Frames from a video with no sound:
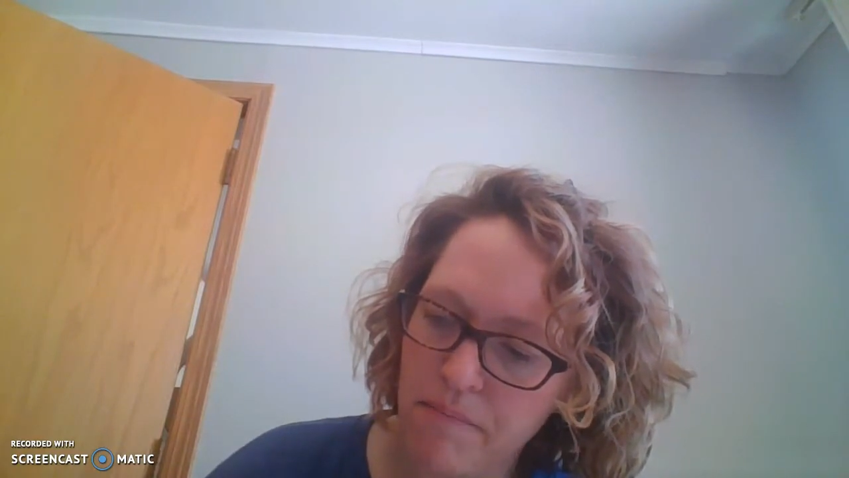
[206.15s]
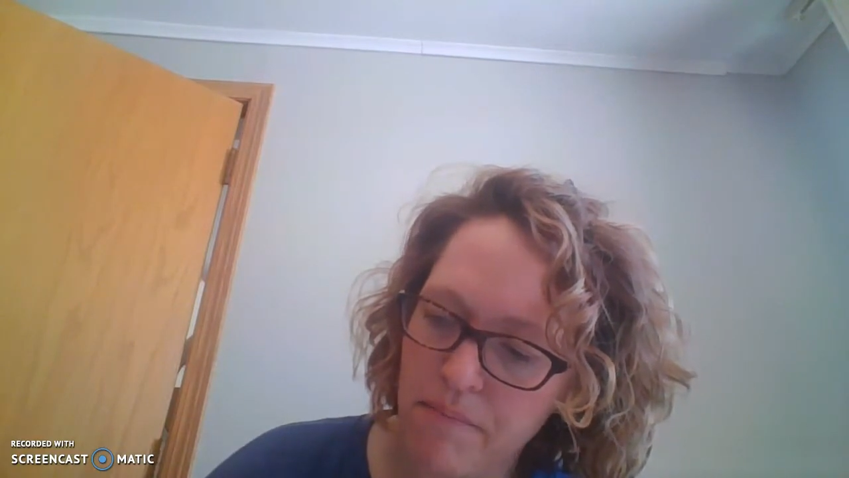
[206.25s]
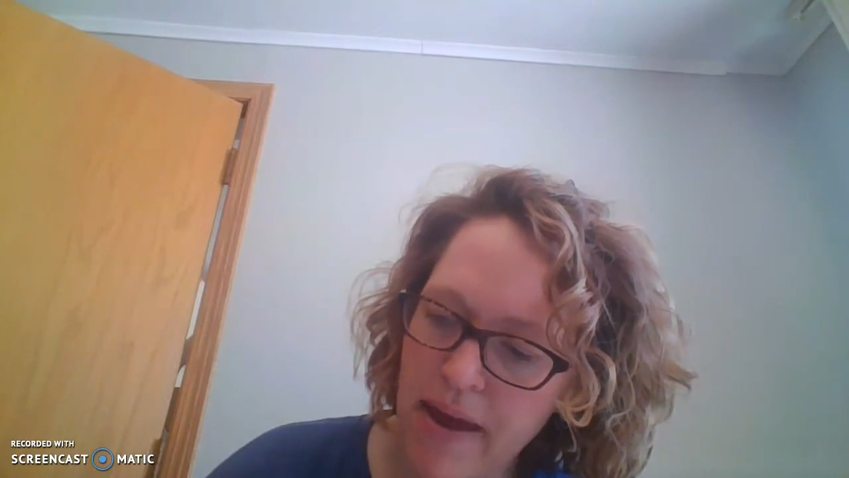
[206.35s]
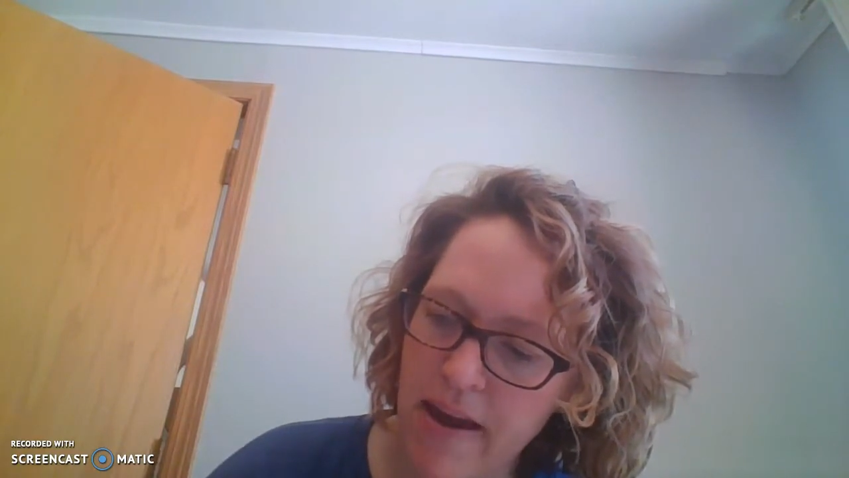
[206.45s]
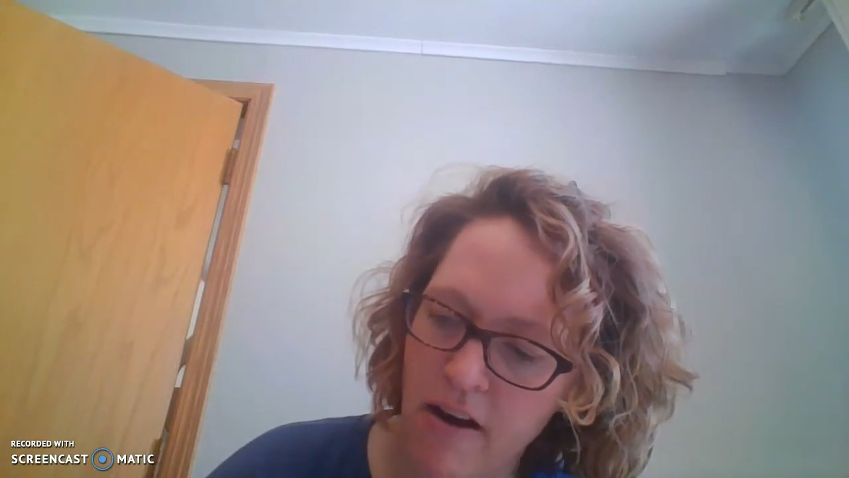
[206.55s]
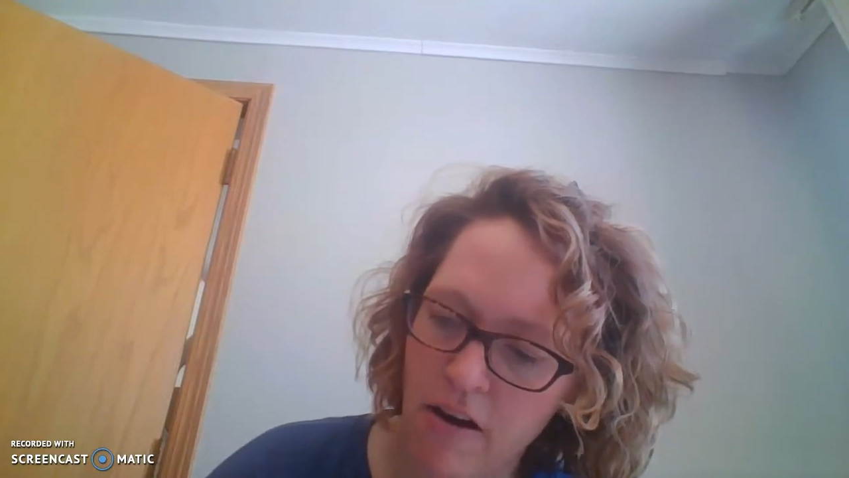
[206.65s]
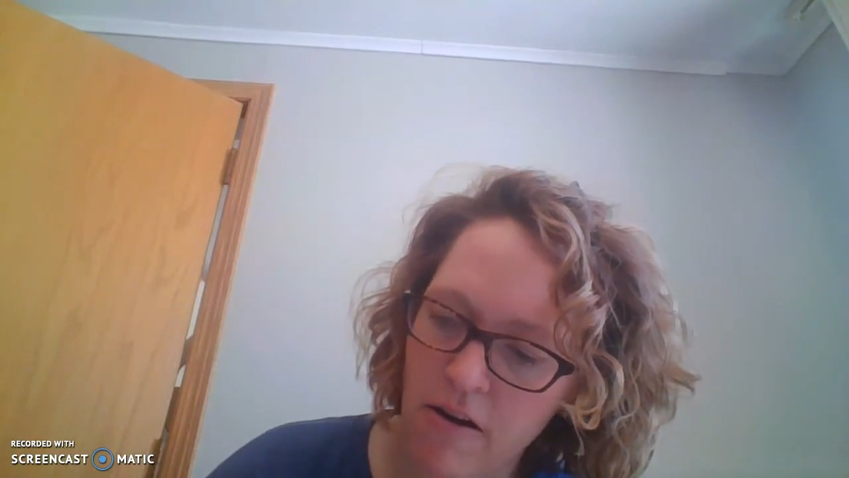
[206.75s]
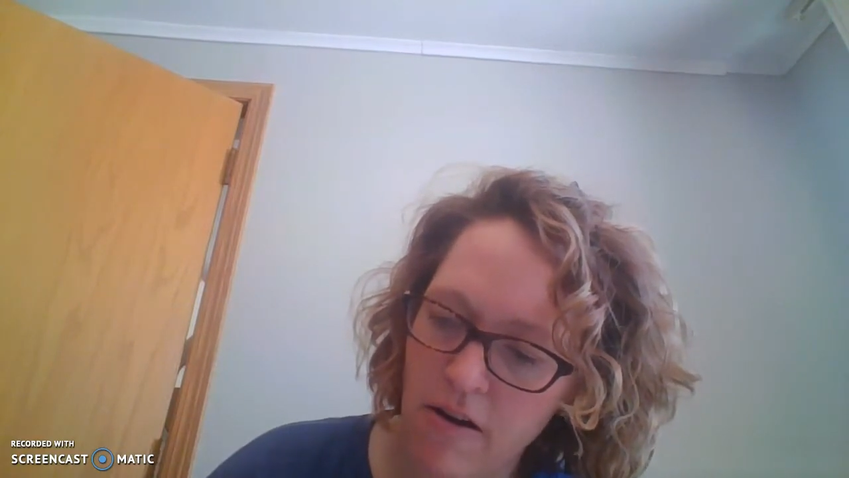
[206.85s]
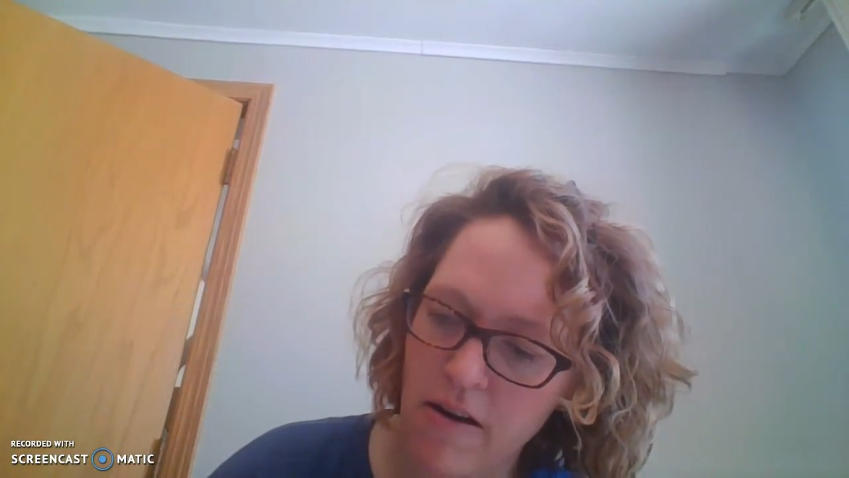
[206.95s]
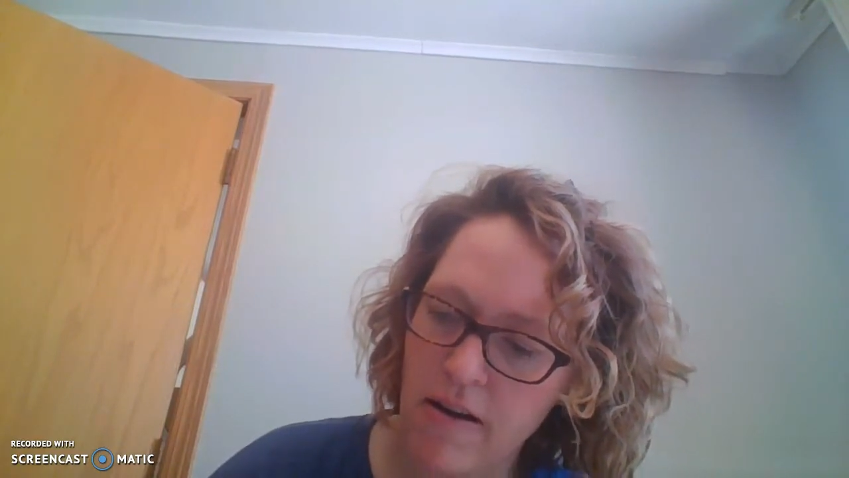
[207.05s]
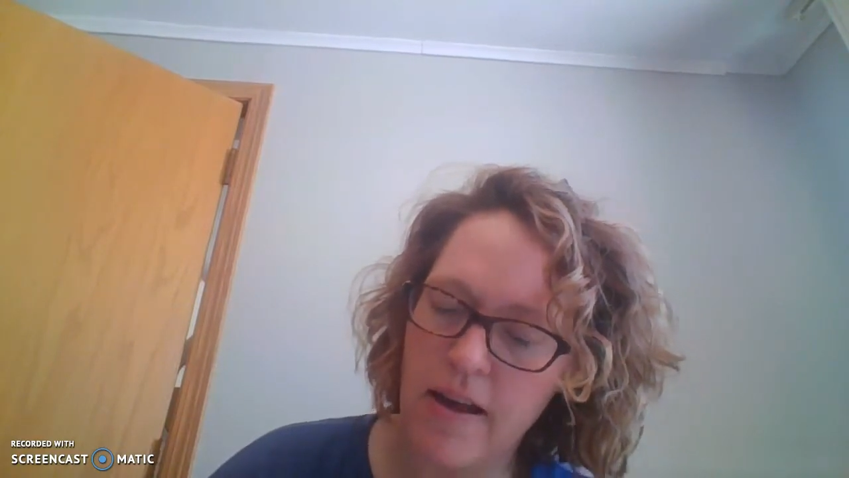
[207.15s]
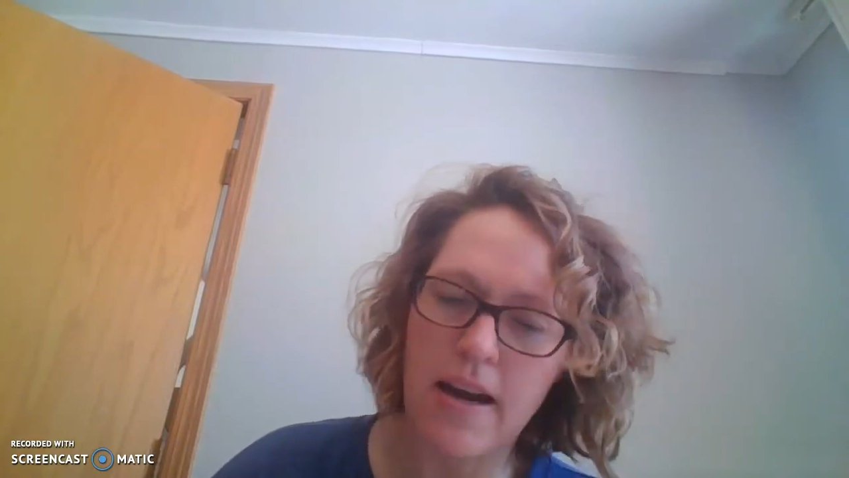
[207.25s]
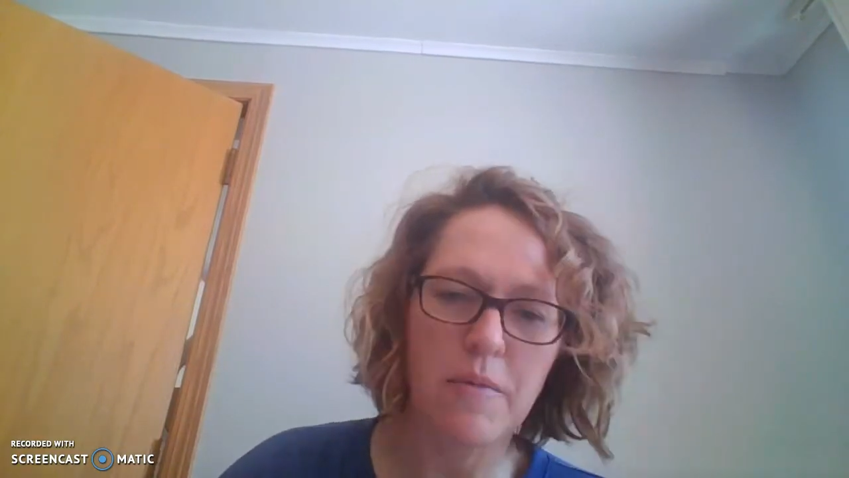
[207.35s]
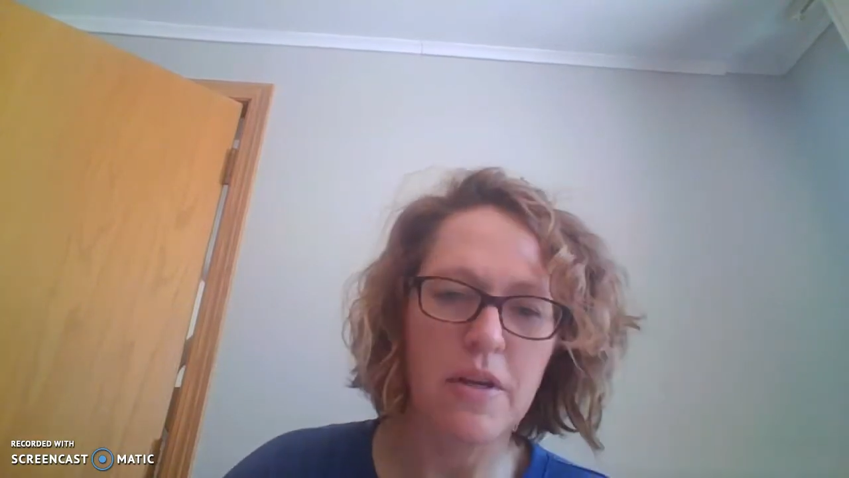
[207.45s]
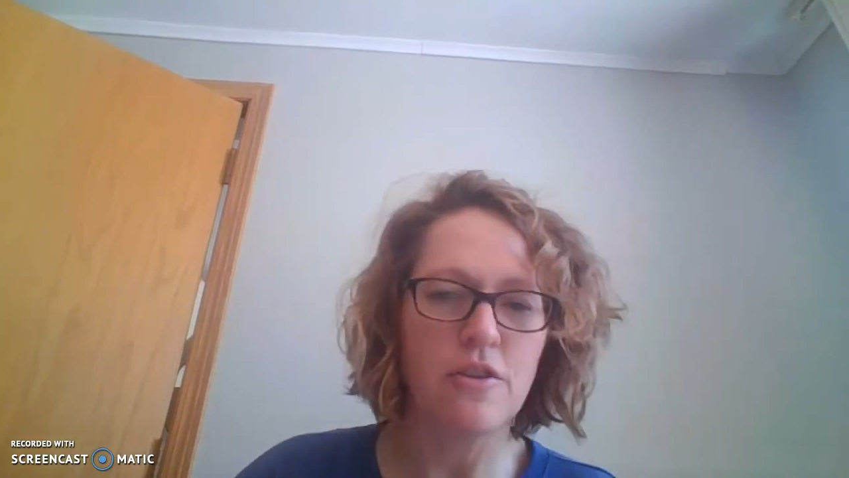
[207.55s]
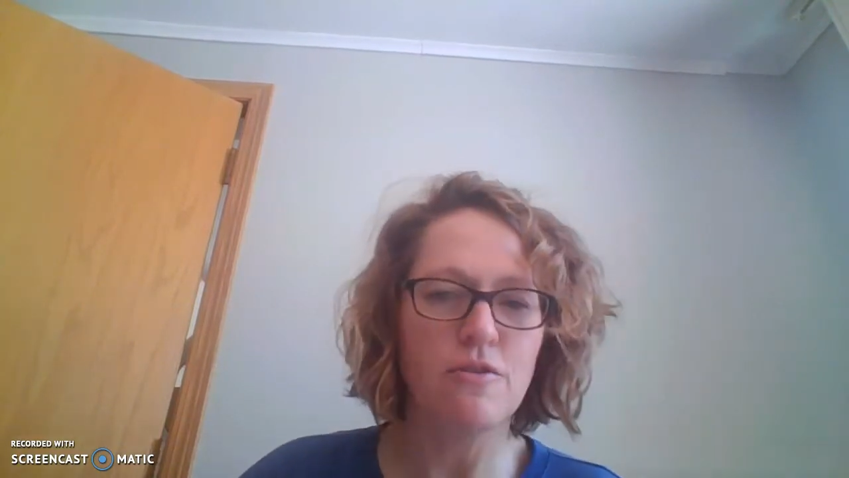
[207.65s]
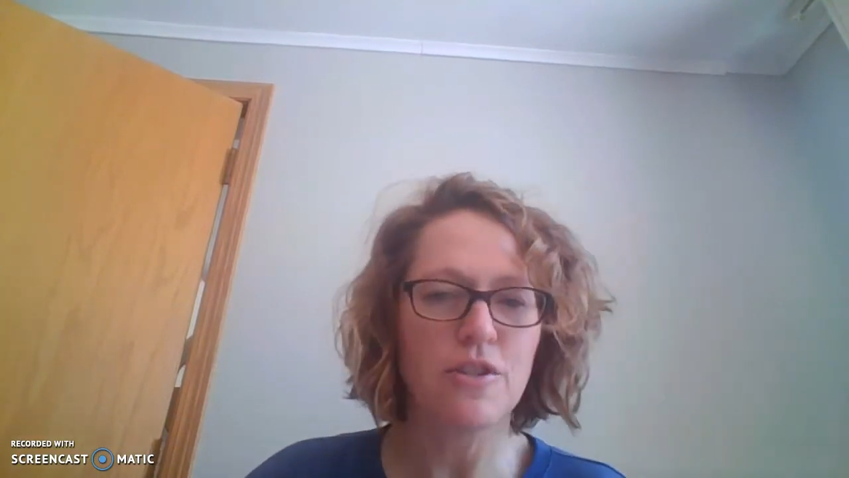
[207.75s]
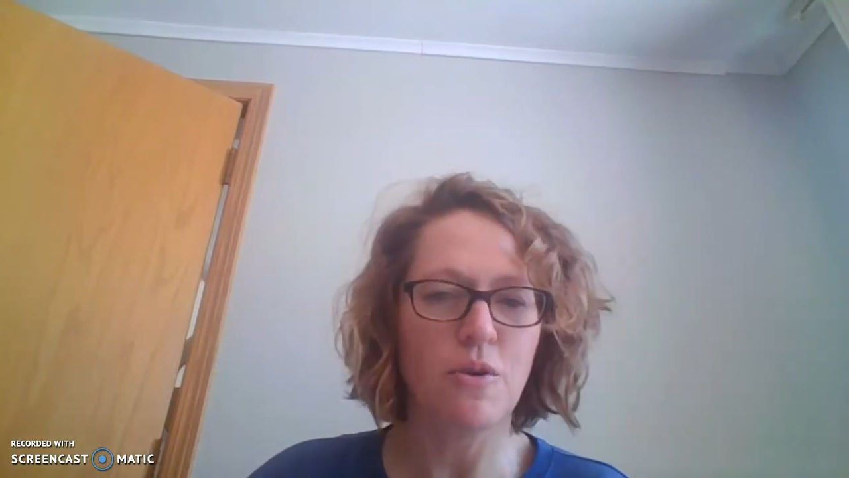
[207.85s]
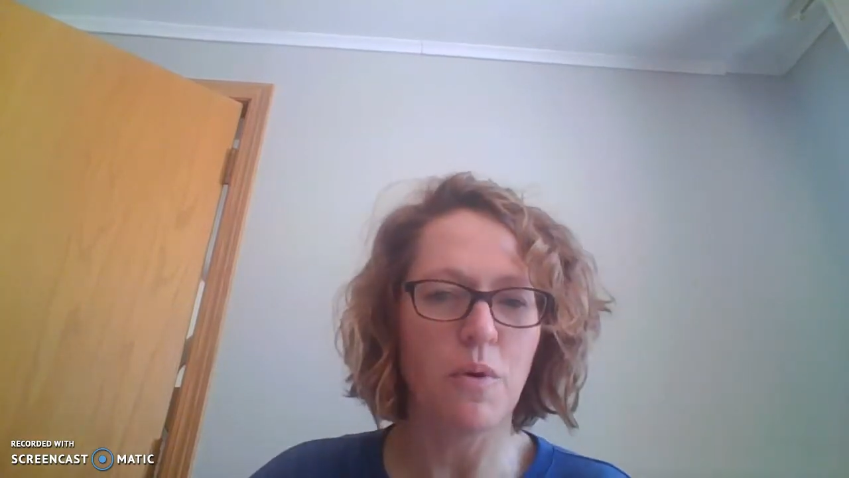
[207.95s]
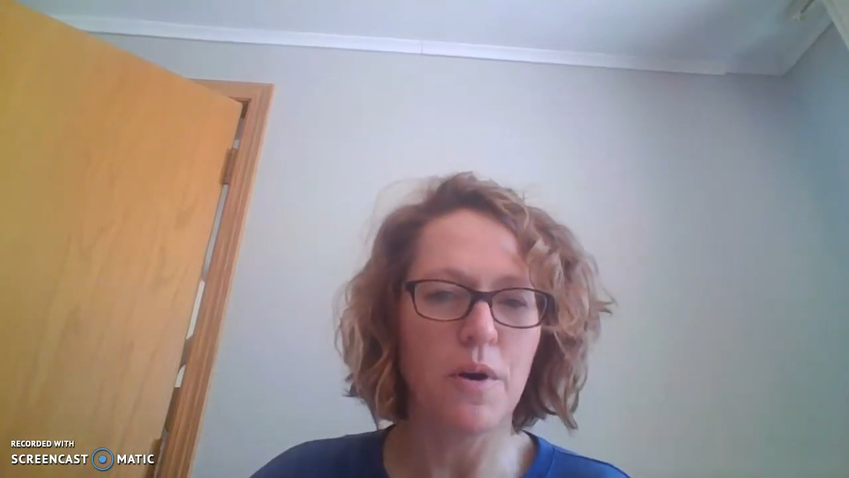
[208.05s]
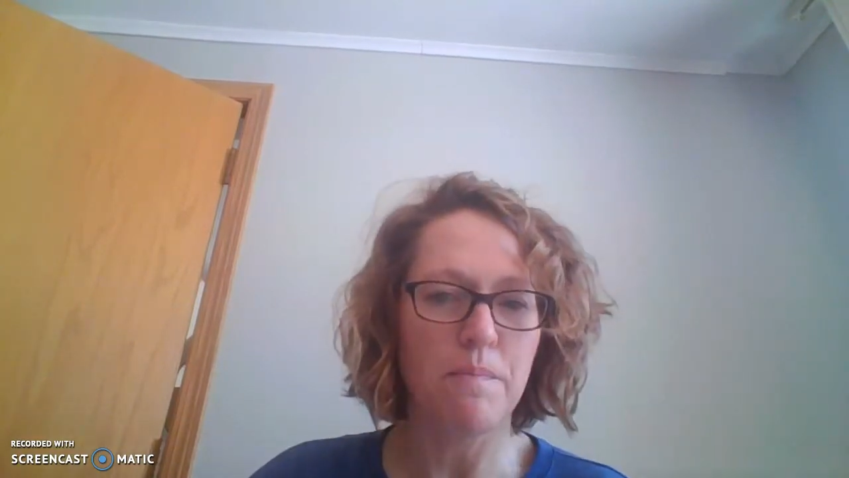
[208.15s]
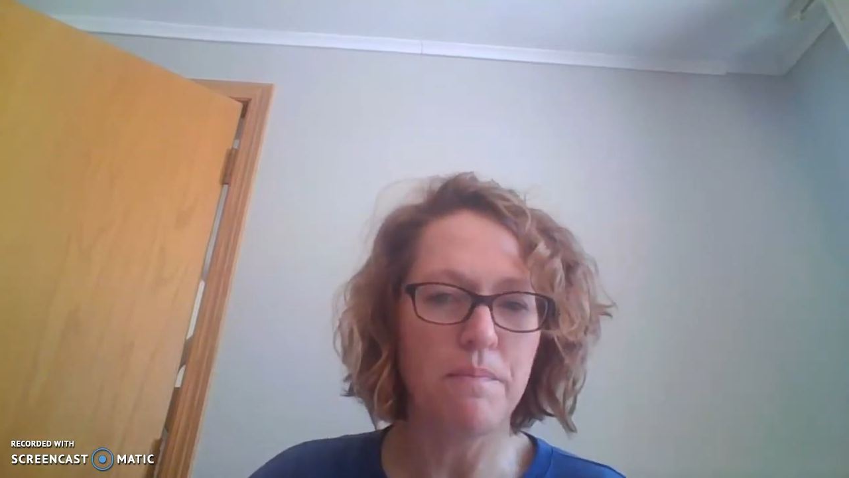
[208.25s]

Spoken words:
bare, and I'm going to use the word